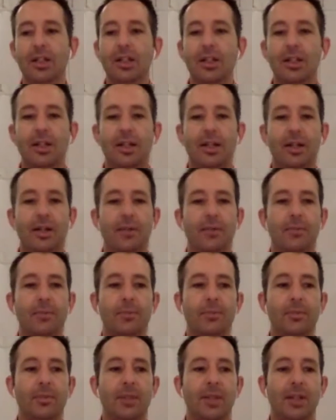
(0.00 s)

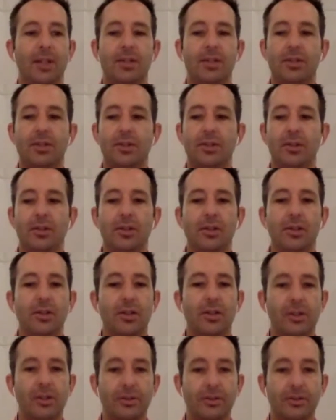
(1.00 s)
You're not
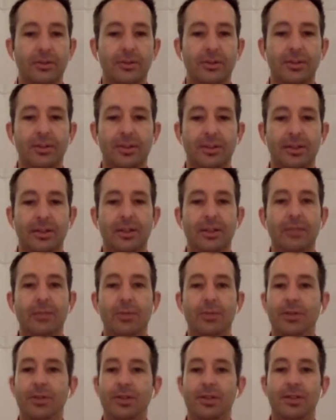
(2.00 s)
alone. You're not the only
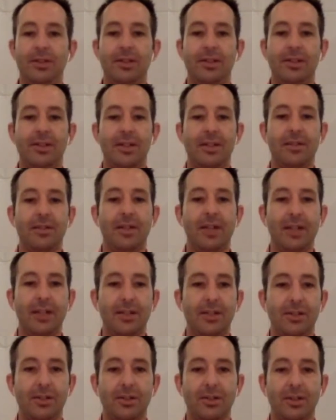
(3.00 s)
person that's never
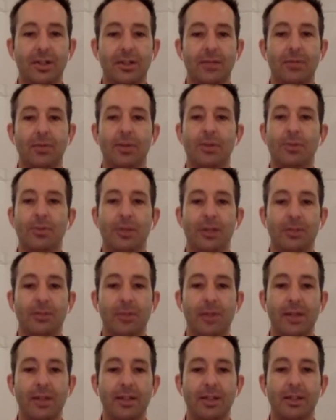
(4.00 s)
had to look at what's
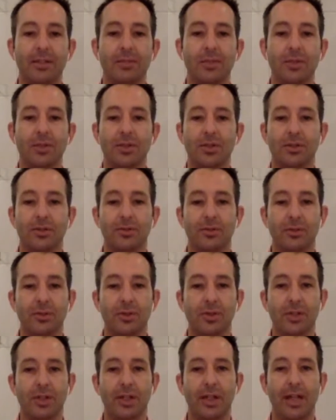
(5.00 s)
pragmatic and what's your
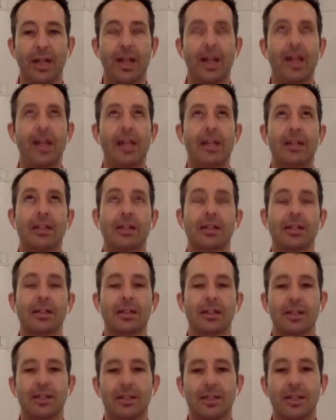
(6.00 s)
future, and
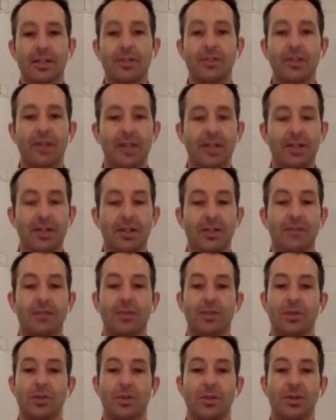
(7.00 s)
that you actually
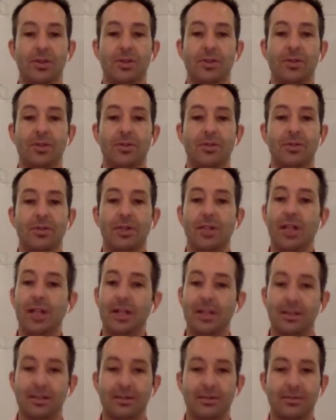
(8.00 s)
have a choice to
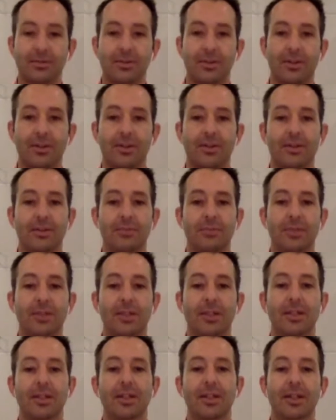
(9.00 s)
create it rather than
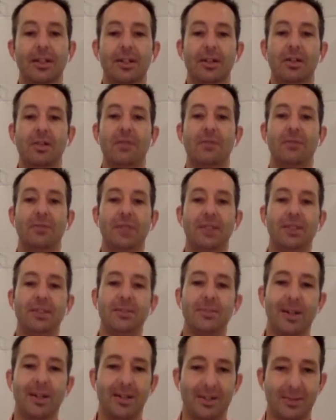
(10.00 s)
be
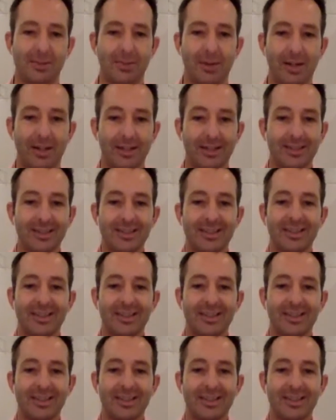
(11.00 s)
victimized by it.